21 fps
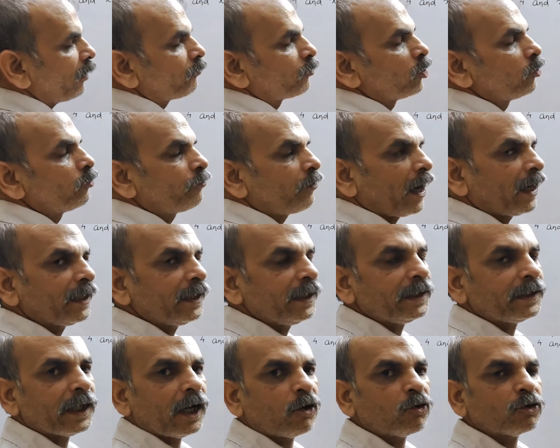we have to
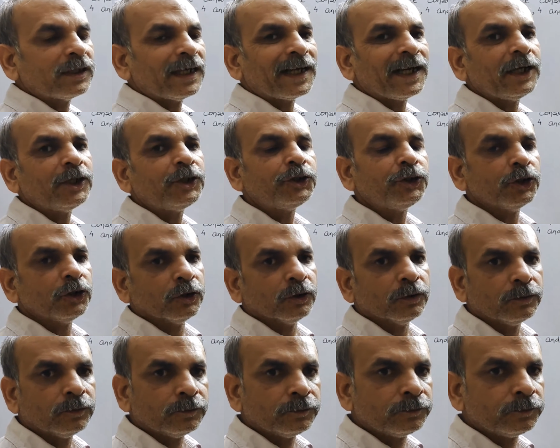find it out the
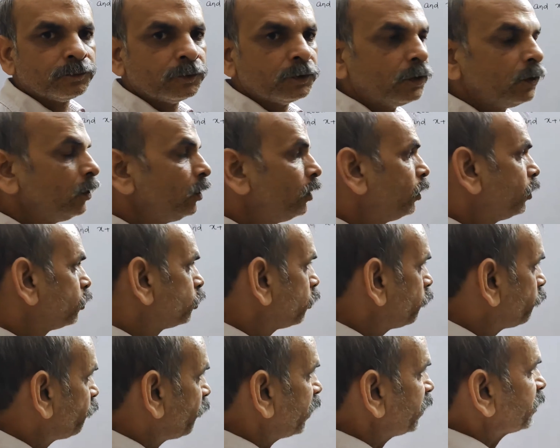ratio.
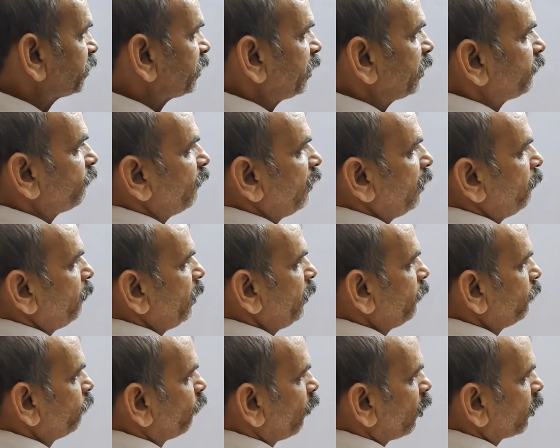So first it will
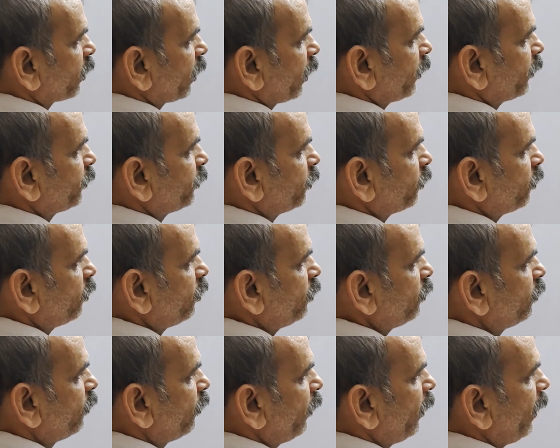be what
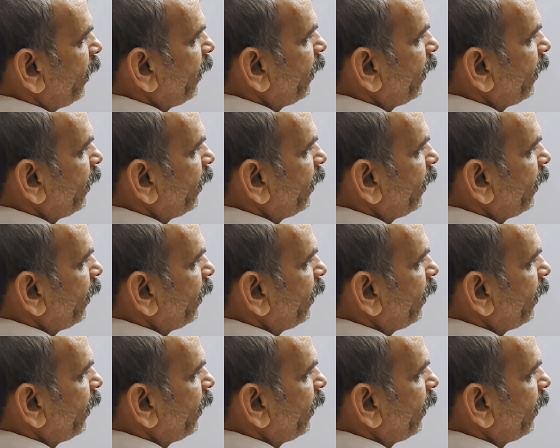ratio?